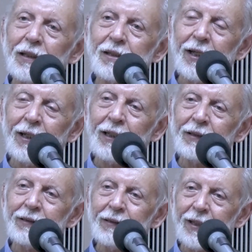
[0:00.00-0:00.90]

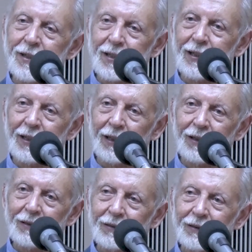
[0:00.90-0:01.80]
she thinks a
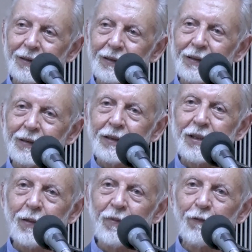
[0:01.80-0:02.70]
little,
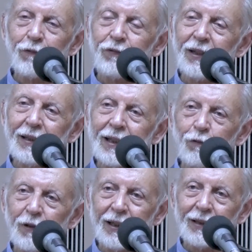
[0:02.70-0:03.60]
she may feel
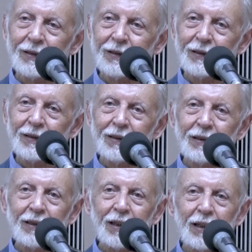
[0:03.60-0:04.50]
that, well,
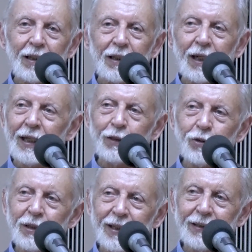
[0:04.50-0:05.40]
I
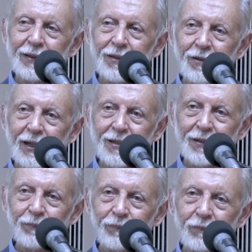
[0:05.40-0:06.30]
don't need this
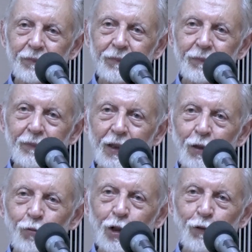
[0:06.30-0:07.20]
dress.
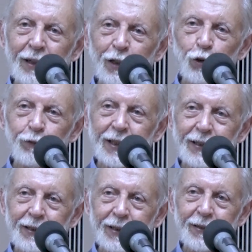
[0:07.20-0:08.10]
What will I do with
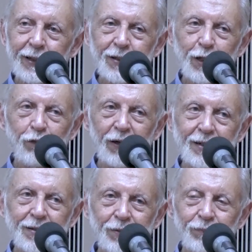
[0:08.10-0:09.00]
an Indian dress in
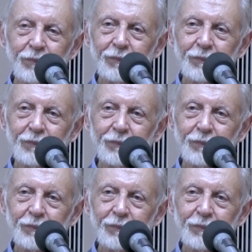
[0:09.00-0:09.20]
France?